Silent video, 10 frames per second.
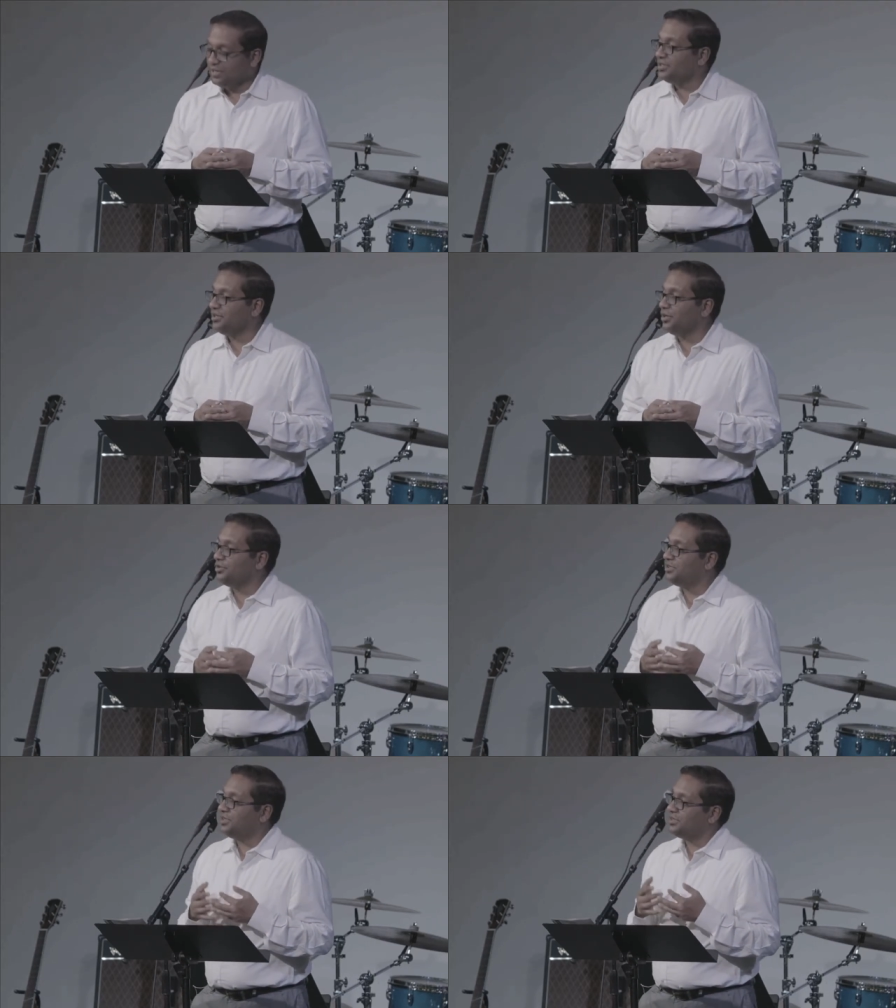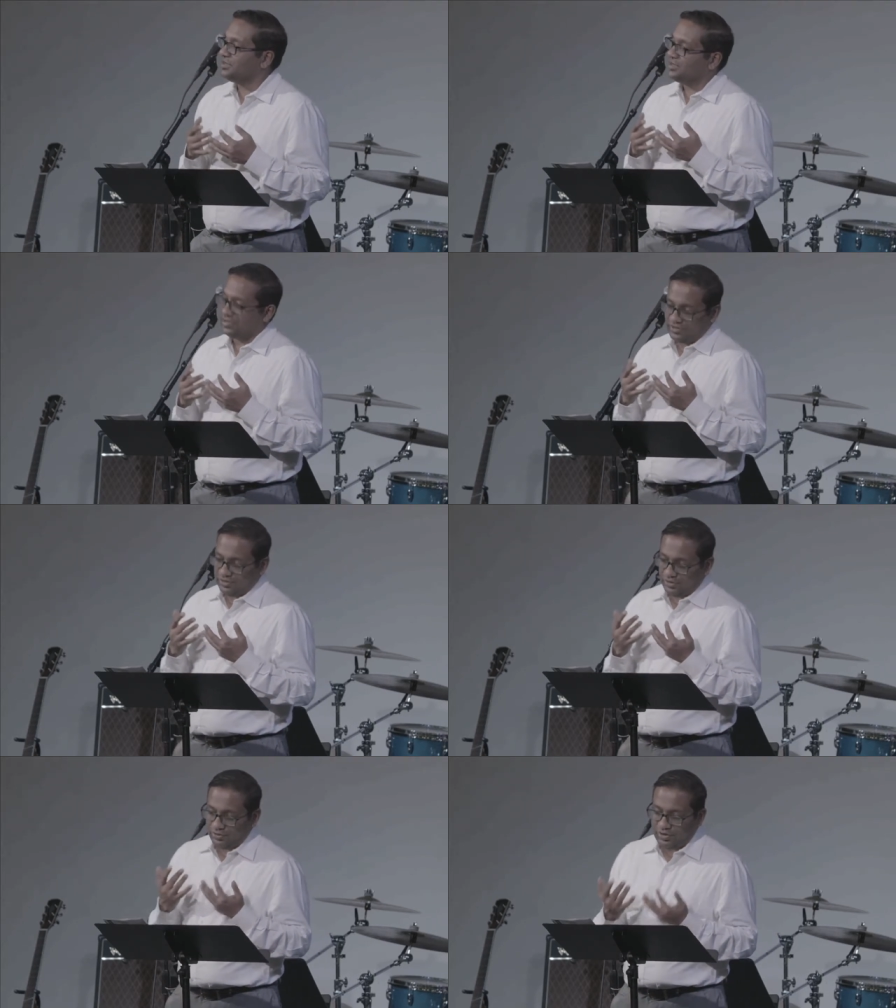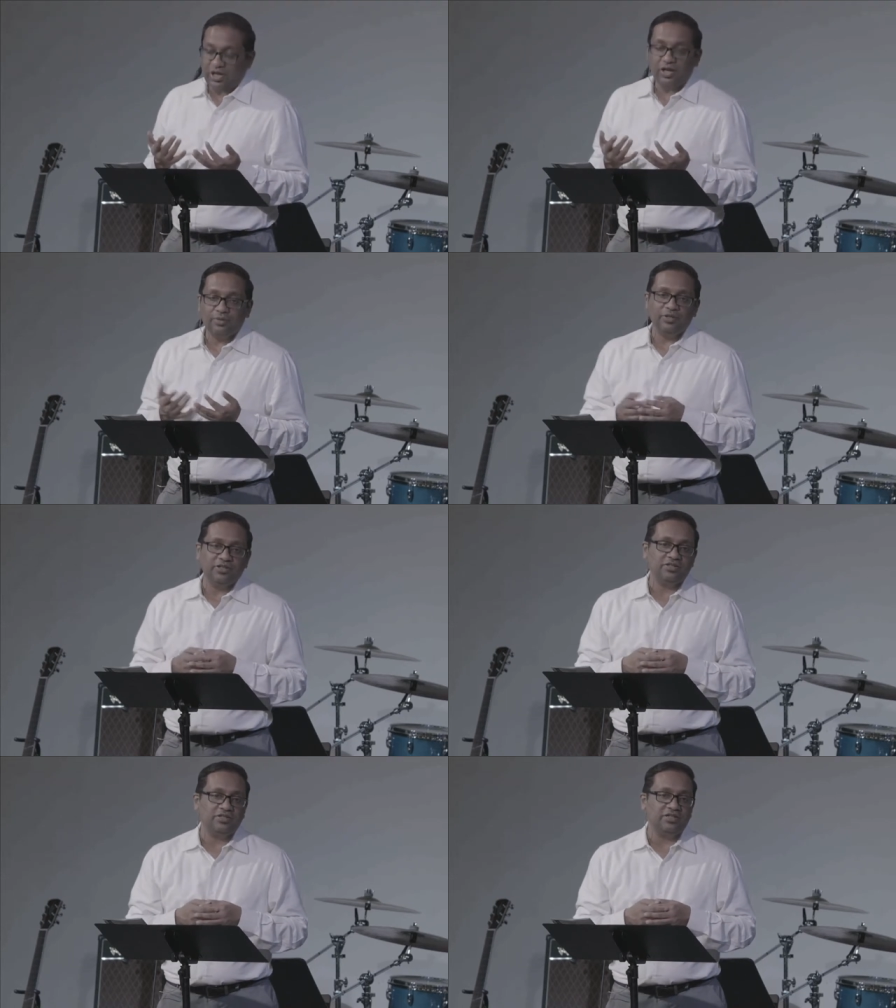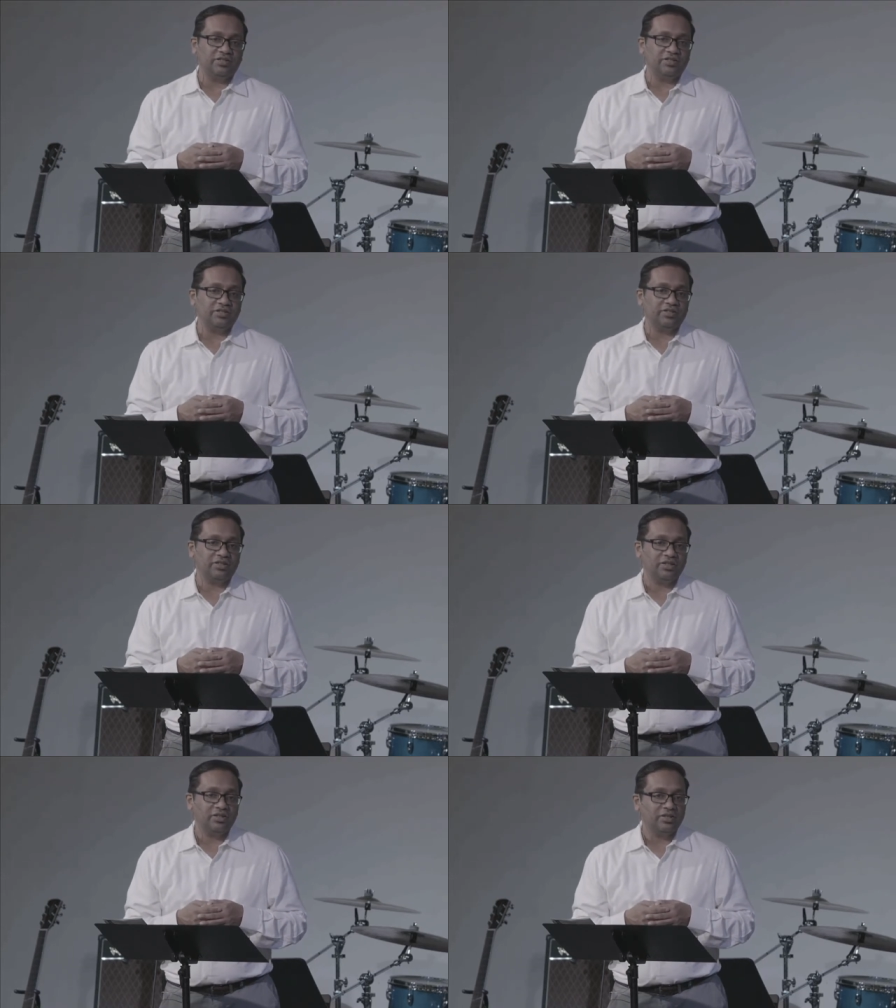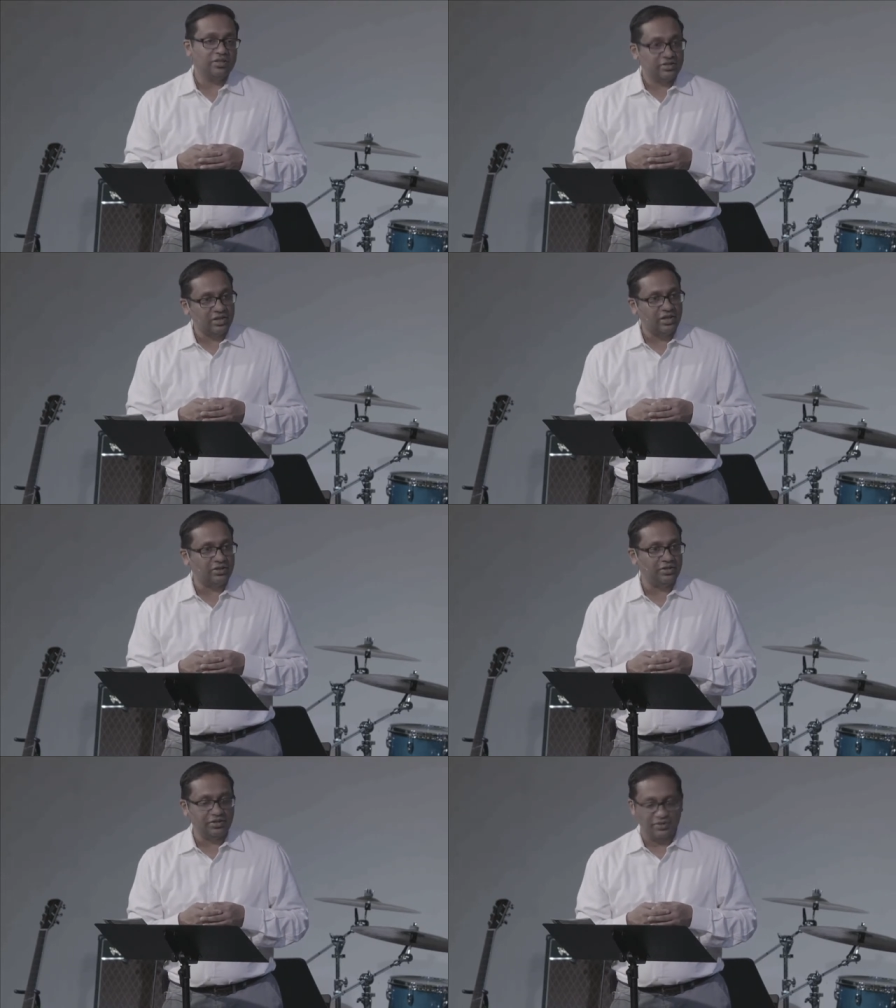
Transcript: To know Jesus is to know God because Jesus is God.